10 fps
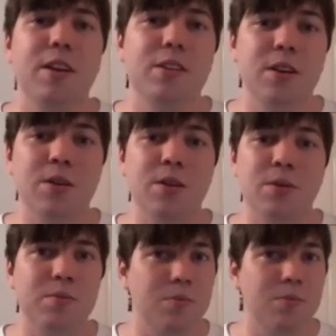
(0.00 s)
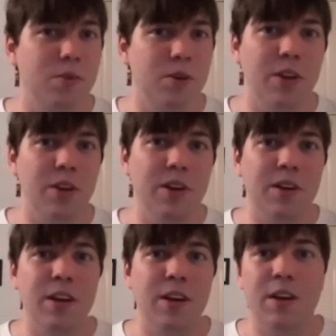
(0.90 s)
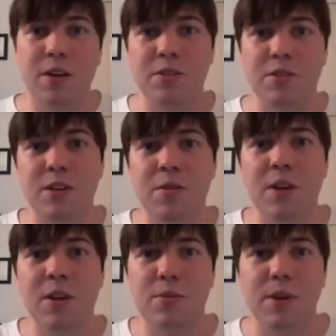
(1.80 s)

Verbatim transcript: So good luck, and I'll see you next